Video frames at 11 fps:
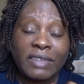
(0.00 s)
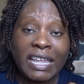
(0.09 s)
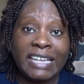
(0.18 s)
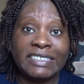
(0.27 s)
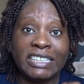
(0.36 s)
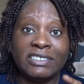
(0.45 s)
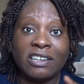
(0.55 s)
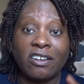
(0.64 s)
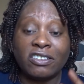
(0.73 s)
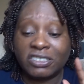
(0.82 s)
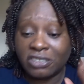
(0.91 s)
is the
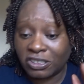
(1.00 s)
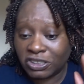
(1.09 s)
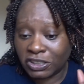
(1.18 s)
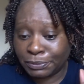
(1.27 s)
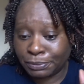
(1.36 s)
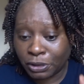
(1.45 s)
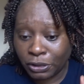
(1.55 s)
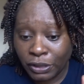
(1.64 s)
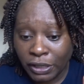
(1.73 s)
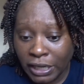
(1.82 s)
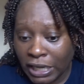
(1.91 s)
Tarte Tarteous
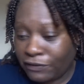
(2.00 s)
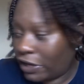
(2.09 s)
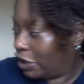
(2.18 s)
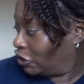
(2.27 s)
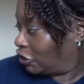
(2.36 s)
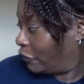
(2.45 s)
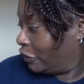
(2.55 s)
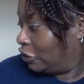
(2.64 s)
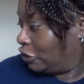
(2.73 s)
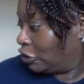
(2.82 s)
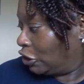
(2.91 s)
Pro. If I could show it
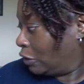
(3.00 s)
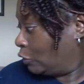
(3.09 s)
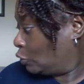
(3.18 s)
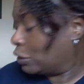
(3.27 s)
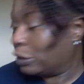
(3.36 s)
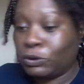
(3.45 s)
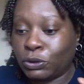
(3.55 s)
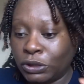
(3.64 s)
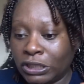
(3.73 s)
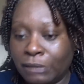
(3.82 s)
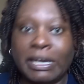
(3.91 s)
to you so you know which one I'm
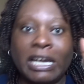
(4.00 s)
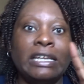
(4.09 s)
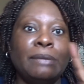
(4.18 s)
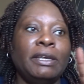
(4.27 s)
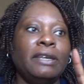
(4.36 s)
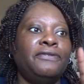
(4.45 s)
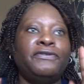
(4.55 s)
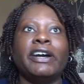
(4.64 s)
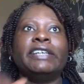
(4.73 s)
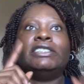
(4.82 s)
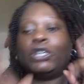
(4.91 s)
talking about, let me
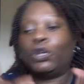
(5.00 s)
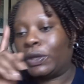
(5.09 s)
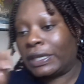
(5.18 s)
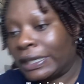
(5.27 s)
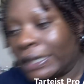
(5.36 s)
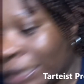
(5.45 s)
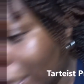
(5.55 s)
find it quickly.